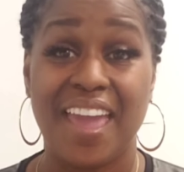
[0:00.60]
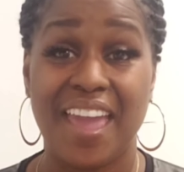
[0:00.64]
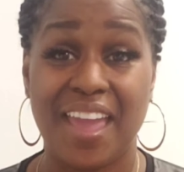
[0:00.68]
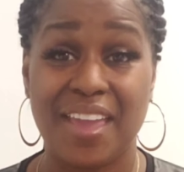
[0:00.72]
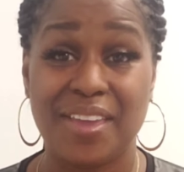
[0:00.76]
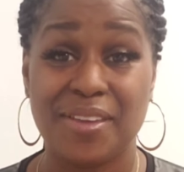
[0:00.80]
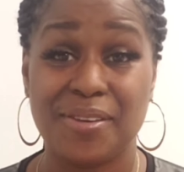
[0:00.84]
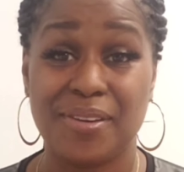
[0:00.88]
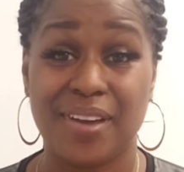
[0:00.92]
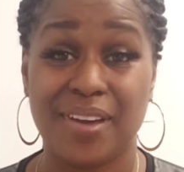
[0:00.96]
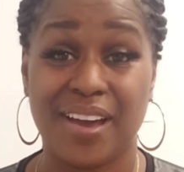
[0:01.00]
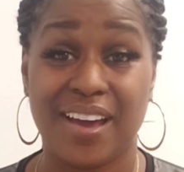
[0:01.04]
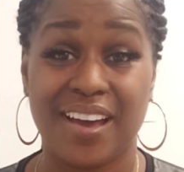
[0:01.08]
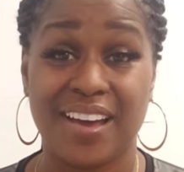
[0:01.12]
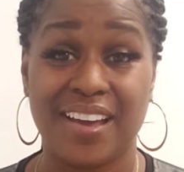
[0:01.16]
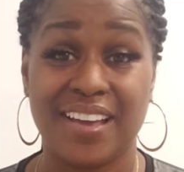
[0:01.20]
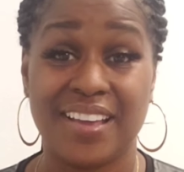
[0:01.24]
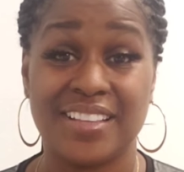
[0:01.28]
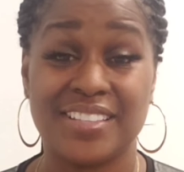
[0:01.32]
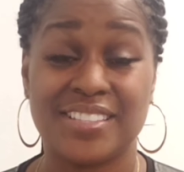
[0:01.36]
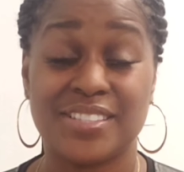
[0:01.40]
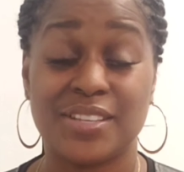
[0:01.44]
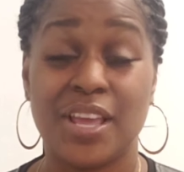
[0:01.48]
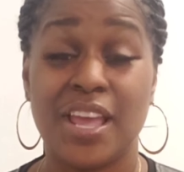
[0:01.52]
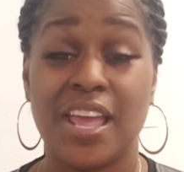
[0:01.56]
Hey, you
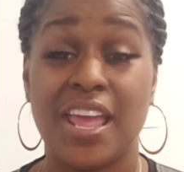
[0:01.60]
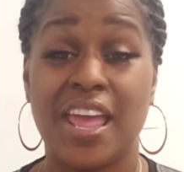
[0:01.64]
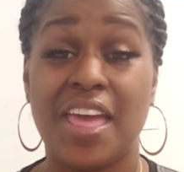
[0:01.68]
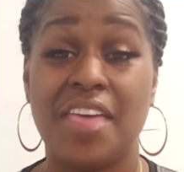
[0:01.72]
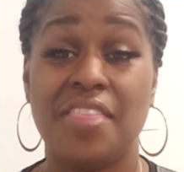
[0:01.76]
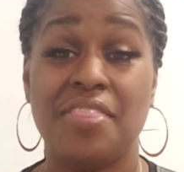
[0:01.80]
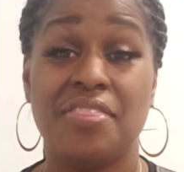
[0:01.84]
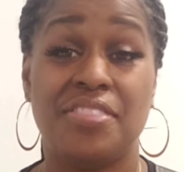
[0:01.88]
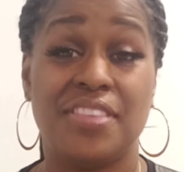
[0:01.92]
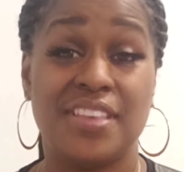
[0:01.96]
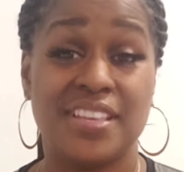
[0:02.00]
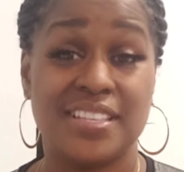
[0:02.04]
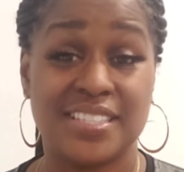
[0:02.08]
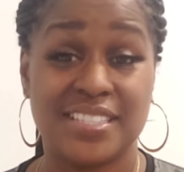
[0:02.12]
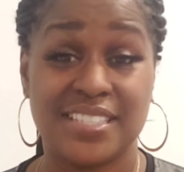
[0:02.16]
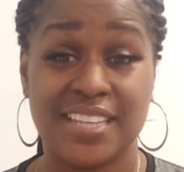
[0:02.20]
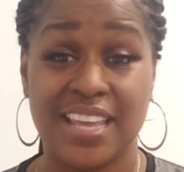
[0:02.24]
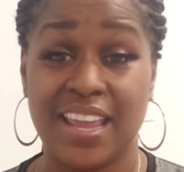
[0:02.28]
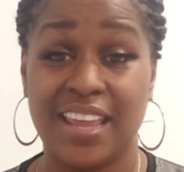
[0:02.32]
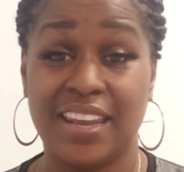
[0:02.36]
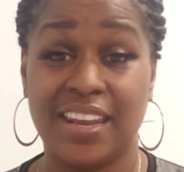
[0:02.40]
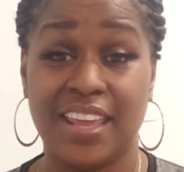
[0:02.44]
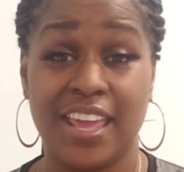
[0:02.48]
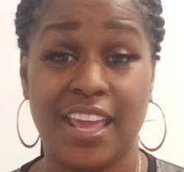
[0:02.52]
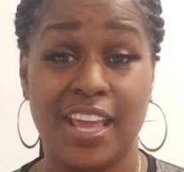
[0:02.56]
guys, in this
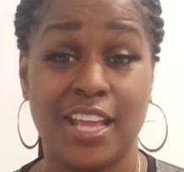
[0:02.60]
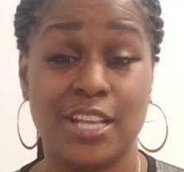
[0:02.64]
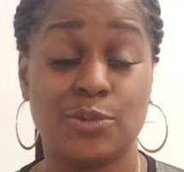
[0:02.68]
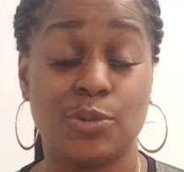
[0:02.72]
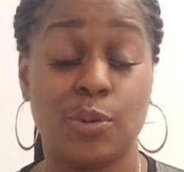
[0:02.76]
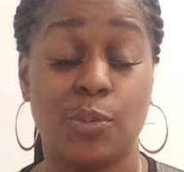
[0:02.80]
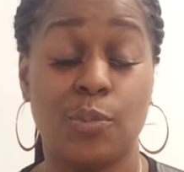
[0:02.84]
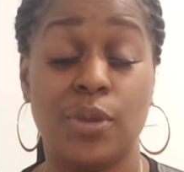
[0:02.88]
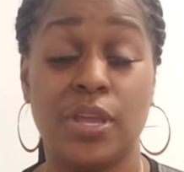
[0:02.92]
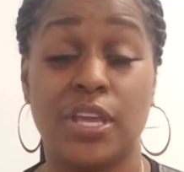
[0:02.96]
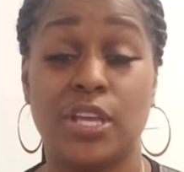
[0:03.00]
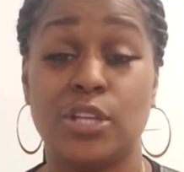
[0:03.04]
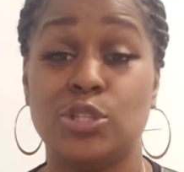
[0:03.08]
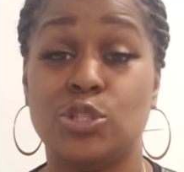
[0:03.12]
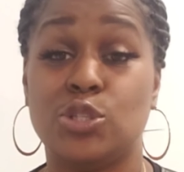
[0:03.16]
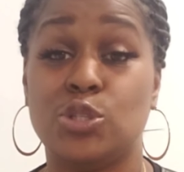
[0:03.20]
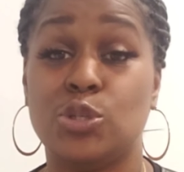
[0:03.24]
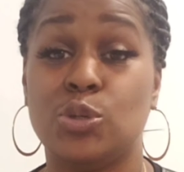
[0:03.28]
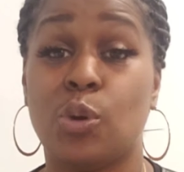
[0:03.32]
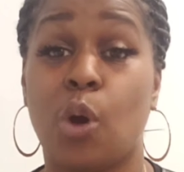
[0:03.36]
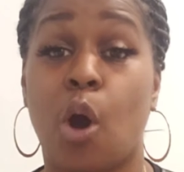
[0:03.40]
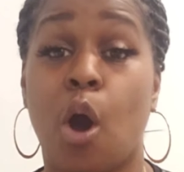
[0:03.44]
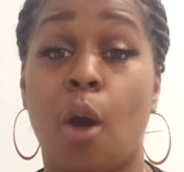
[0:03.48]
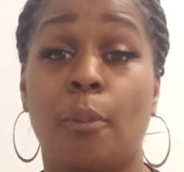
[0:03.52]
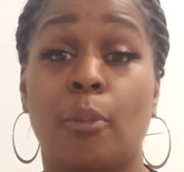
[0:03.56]
day and age when we can
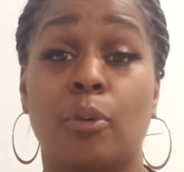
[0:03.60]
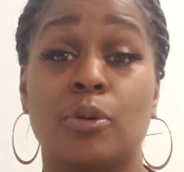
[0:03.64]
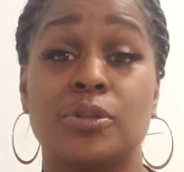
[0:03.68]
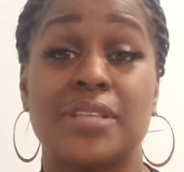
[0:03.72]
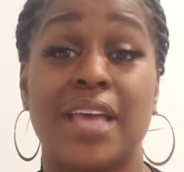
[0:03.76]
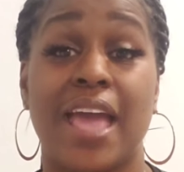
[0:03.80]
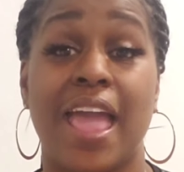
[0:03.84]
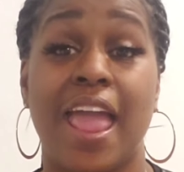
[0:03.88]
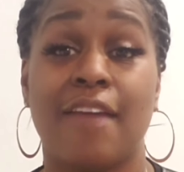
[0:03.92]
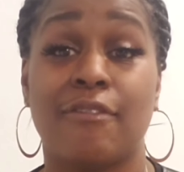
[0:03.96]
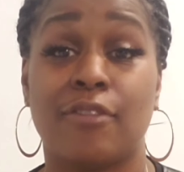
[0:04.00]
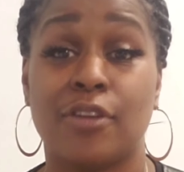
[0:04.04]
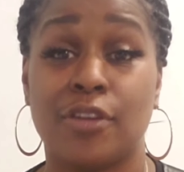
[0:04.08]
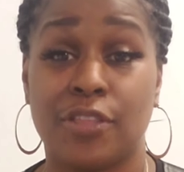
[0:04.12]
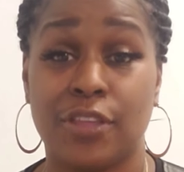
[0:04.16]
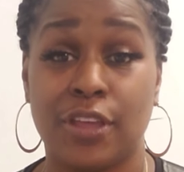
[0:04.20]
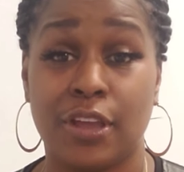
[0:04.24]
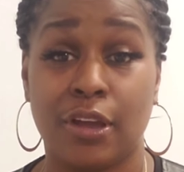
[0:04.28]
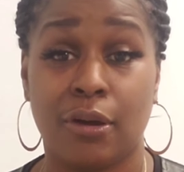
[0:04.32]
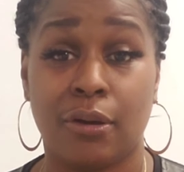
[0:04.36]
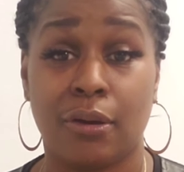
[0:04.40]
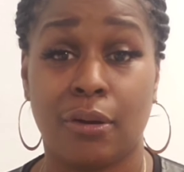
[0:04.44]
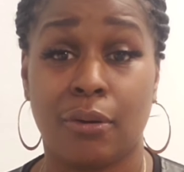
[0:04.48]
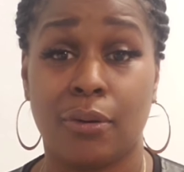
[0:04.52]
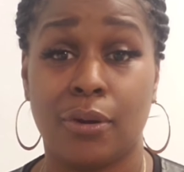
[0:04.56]
do almost
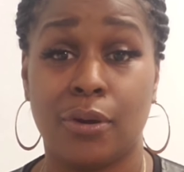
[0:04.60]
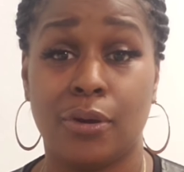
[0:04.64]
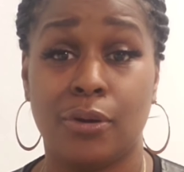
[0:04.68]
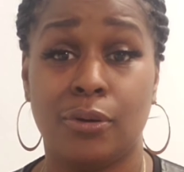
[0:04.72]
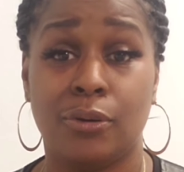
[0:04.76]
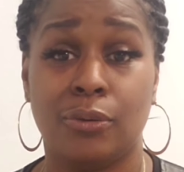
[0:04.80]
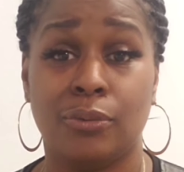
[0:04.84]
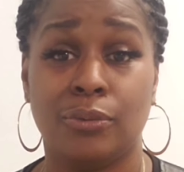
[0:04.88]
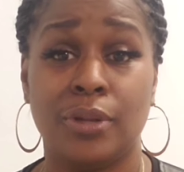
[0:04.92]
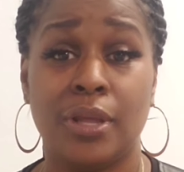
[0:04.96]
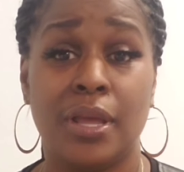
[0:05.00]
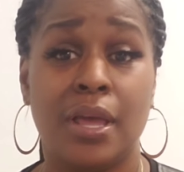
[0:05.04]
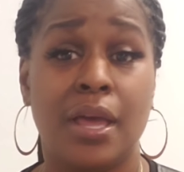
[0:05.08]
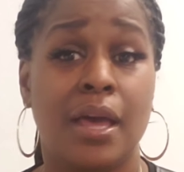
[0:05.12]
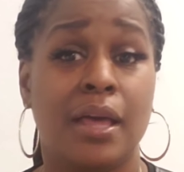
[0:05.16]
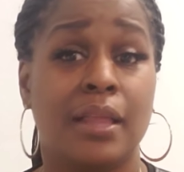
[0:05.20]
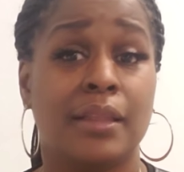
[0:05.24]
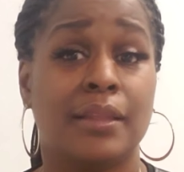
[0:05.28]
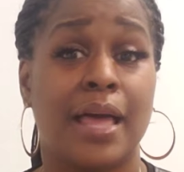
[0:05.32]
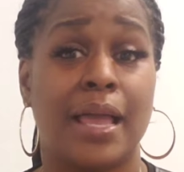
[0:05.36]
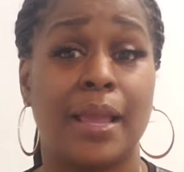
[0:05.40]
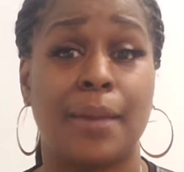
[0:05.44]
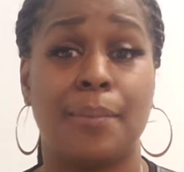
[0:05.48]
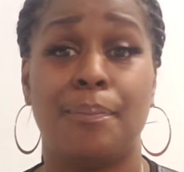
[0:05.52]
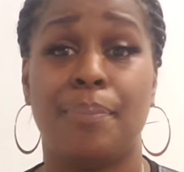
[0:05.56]
everything on our own,
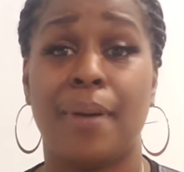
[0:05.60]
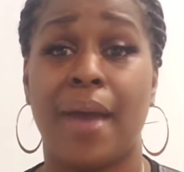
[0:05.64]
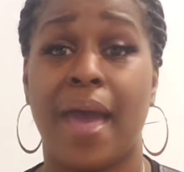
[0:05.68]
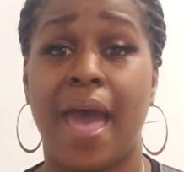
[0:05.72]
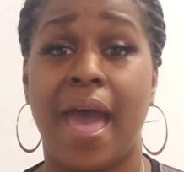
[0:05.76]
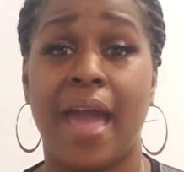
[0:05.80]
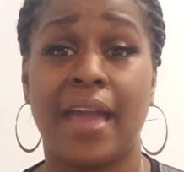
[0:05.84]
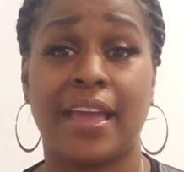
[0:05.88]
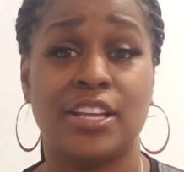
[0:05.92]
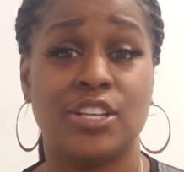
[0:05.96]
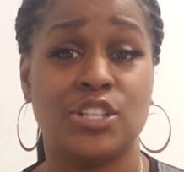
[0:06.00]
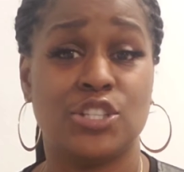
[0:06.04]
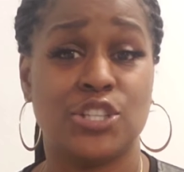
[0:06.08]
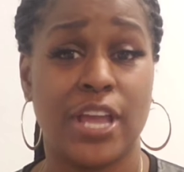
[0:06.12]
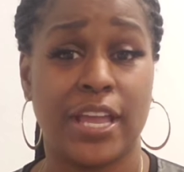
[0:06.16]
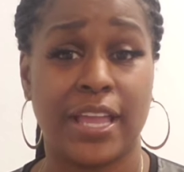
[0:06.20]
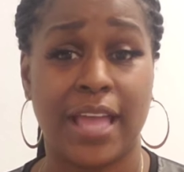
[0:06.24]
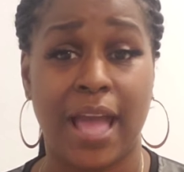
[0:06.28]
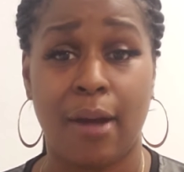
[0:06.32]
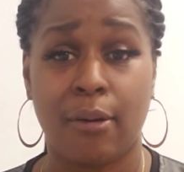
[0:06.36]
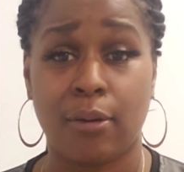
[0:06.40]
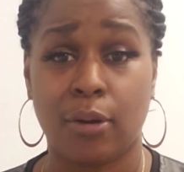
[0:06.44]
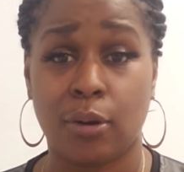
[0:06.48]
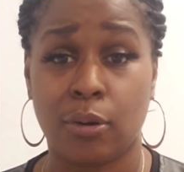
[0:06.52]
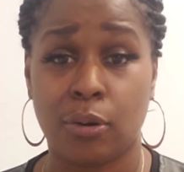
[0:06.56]
like bag and check
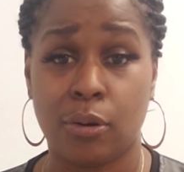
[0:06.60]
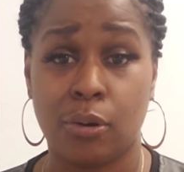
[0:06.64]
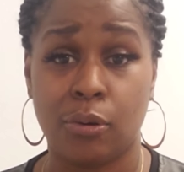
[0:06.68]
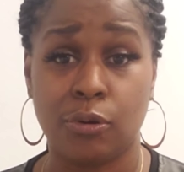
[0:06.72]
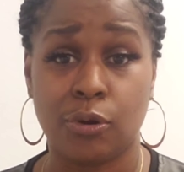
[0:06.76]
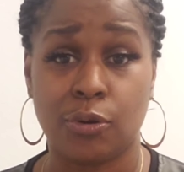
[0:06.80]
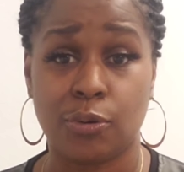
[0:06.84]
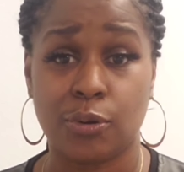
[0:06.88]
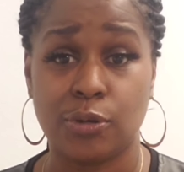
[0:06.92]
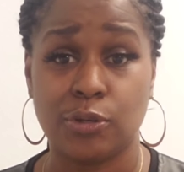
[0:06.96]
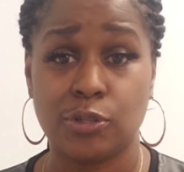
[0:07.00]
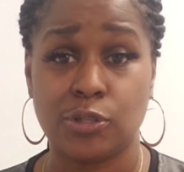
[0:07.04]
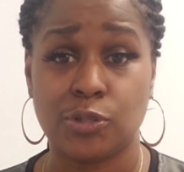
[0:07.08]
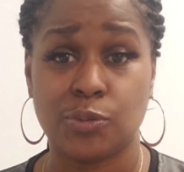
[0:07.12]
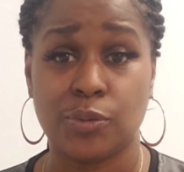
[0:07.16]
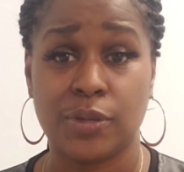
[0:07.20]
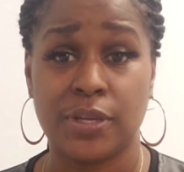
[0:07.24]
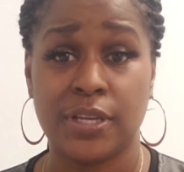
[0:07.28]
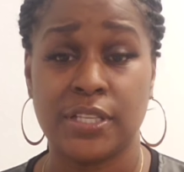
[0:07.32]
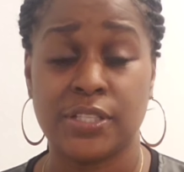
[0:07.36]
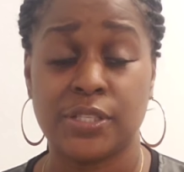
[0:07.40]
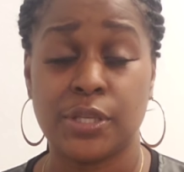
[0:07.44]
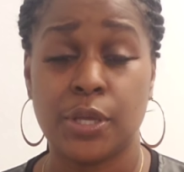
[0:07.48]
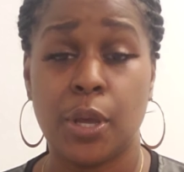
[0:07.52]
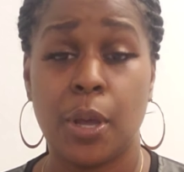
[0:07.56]
out our own
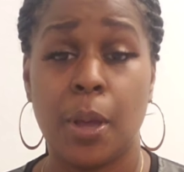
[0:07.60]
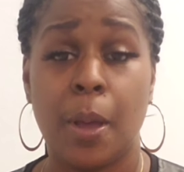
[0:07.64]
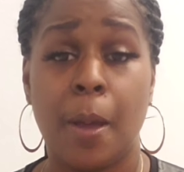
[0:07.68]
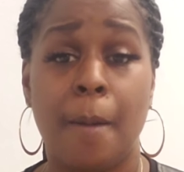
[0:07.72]
groceries,